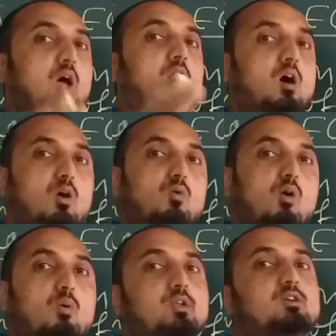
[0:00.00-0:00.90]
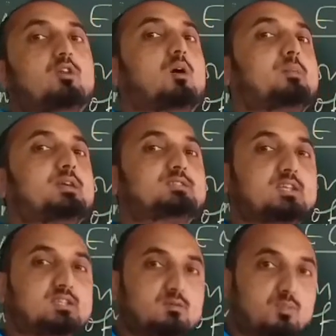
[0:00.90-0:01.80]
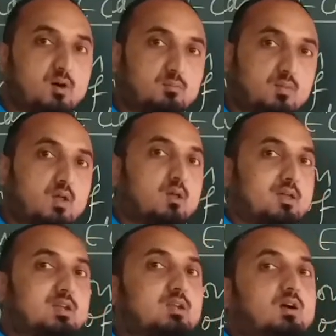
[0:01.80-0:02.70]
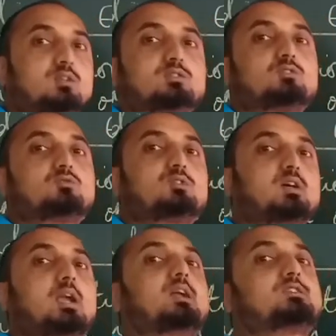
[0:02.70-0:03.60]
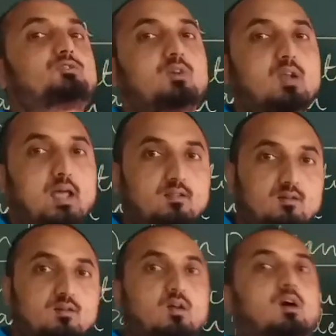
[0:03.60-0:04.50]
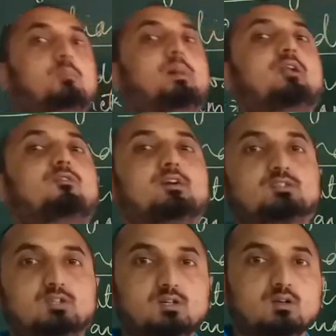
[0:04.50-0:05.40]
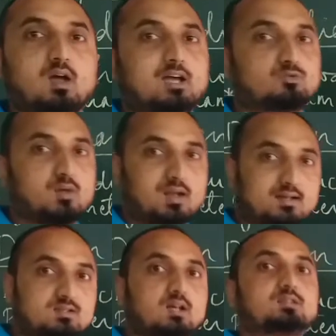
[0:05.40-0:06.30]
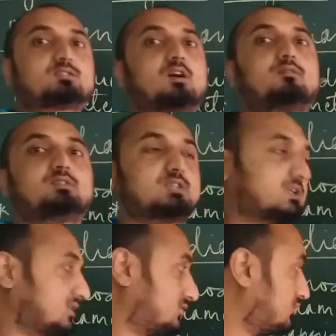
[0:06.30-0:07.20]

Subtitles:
how our economy is changing from agriculture to the industrial and the manufacturing as well as service sector. So